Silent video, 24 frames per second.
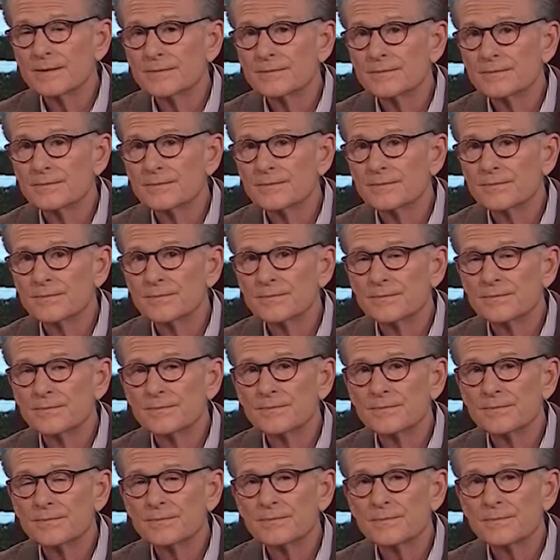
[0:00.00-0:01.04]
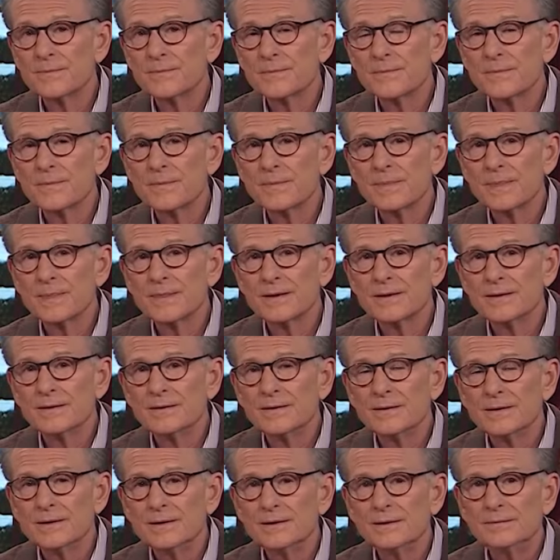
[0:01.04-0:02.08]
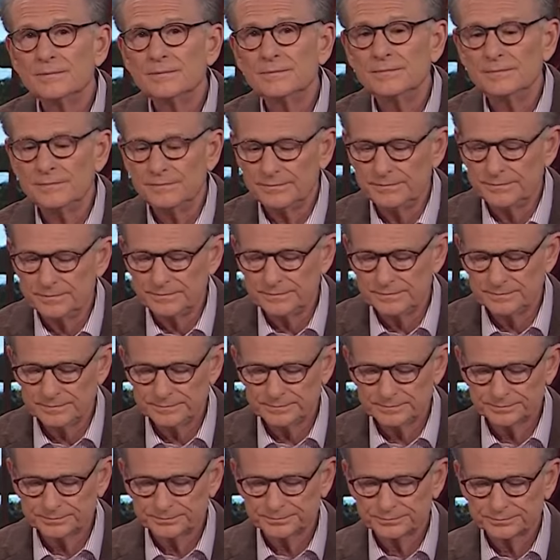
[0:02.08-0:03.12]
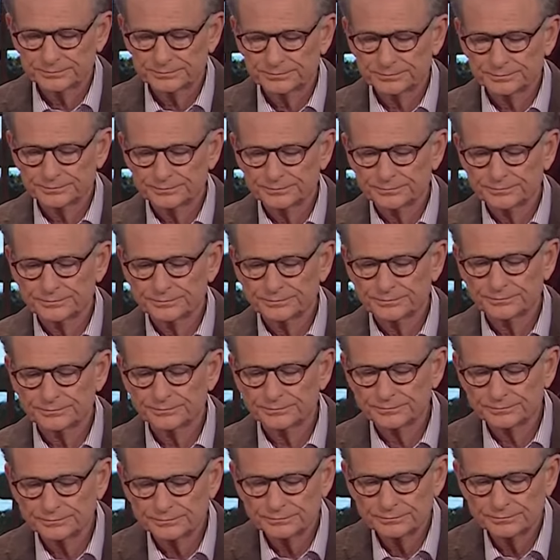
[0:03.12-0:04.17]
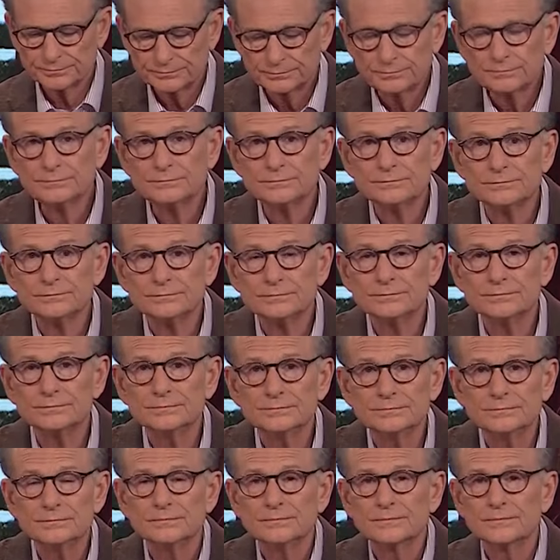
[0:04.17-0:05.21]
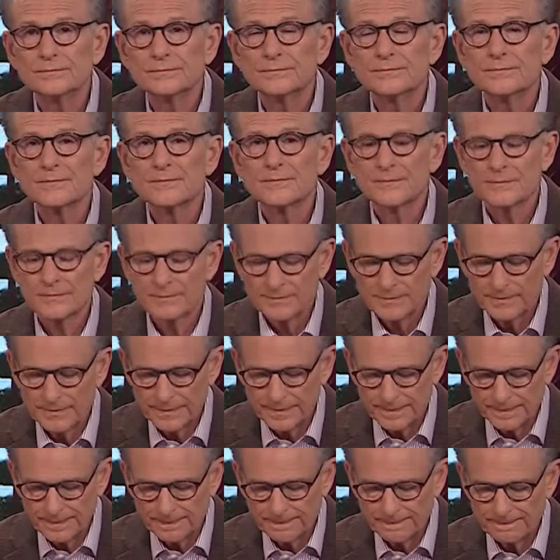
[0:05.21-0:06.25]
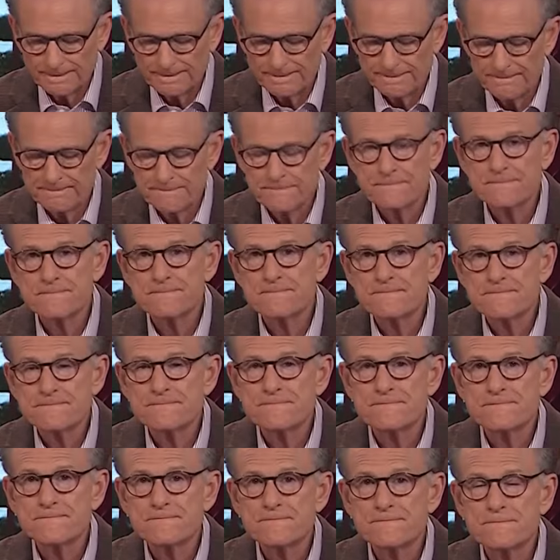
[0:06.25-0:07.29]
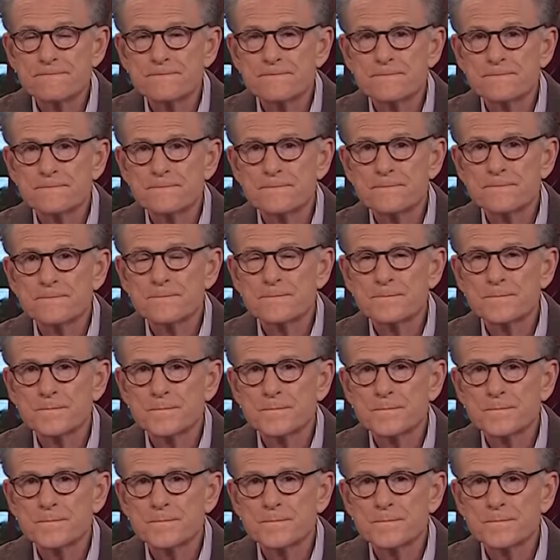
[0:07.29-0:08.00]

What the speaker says: No words are spoken by the person on screen.